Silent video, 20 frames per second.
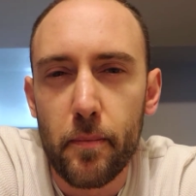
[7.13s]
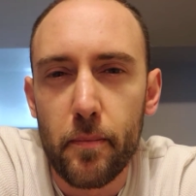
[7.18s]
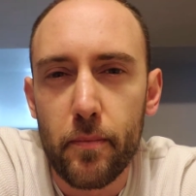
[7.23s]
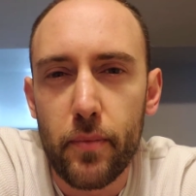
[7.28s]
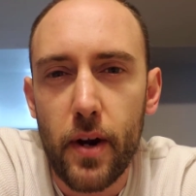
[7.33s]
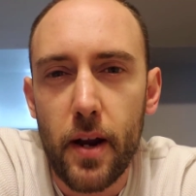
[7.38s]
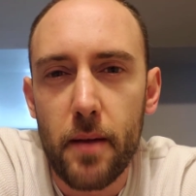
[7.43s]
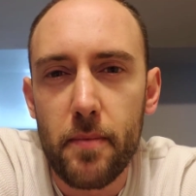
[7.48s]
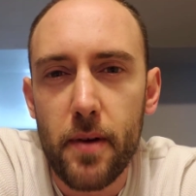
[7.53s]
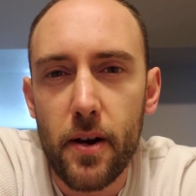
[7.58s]

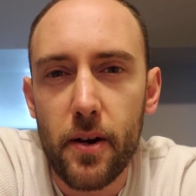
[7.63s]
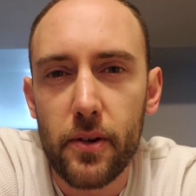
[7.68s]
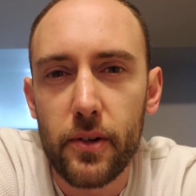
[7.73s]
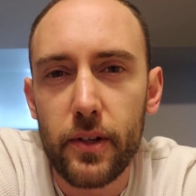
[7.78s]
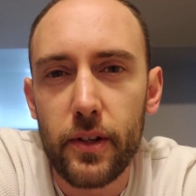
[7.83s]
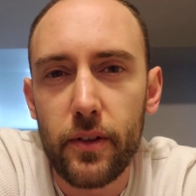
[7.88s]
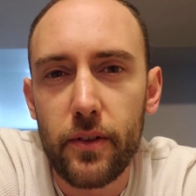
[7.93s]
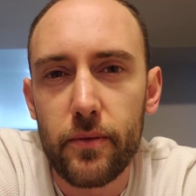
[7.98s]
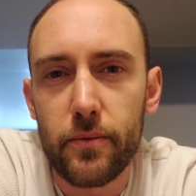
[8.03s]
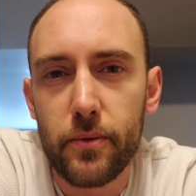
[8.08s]

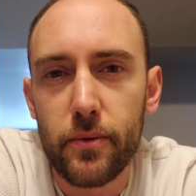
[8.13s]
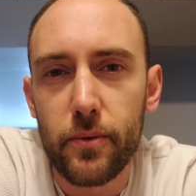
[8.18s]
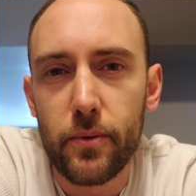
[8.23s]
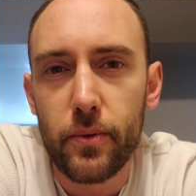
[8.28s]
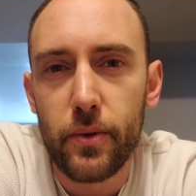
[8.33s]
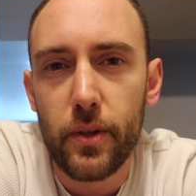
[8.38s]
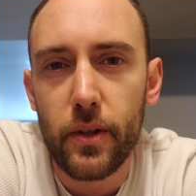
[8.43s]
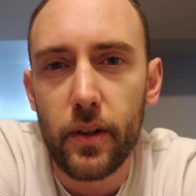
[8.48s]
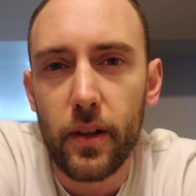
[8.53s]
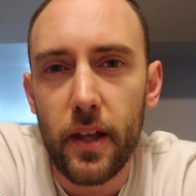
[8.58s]
primarily through
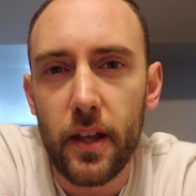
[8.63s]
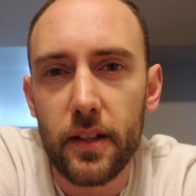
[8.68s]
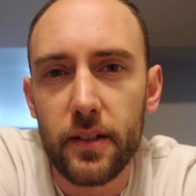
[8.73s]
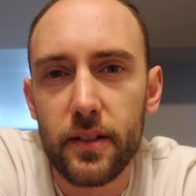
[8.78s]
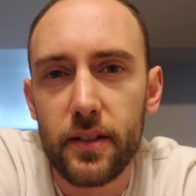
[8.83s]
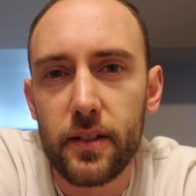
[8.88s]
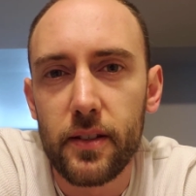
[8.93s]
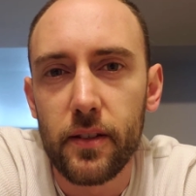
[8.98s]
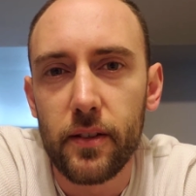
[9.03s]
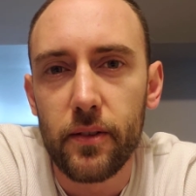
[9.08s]
the
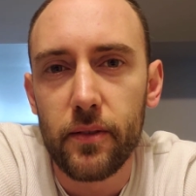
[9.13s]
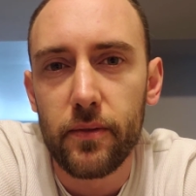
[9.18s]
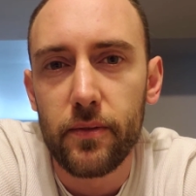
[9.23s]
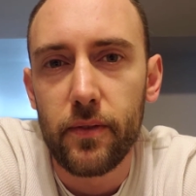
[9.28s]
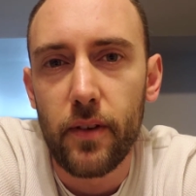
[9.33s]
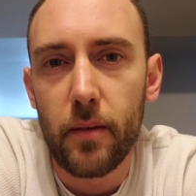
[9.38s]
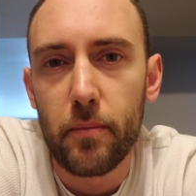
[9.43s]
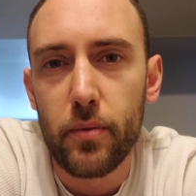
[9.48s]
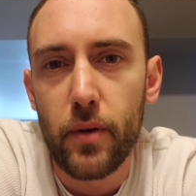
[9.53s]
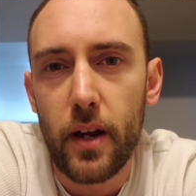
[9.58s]
lens of
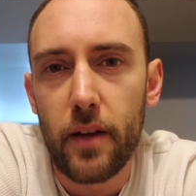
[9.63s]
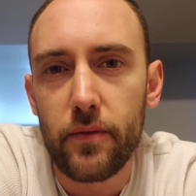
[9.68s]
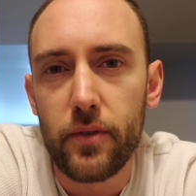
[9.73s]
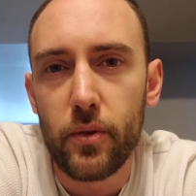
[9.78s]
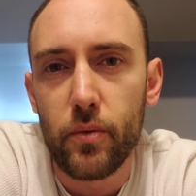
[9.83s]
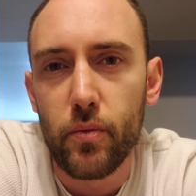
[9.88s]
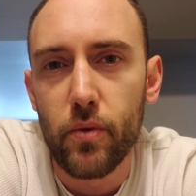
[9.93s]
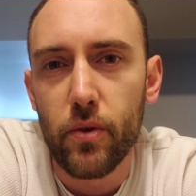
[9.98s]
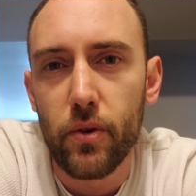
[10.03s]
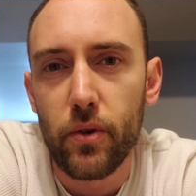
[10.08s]
A Brave
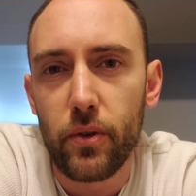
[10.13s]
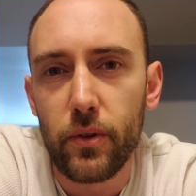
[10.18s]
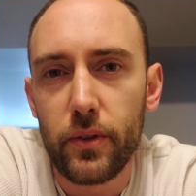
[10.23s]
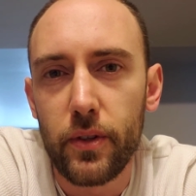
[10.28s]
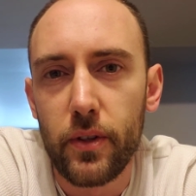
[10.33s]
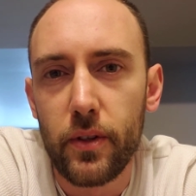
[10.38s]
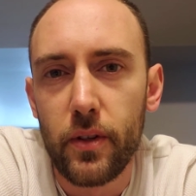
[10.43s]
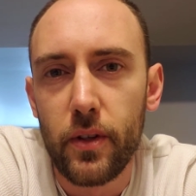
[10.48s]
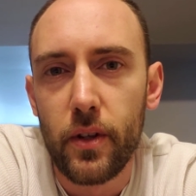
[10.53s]
New World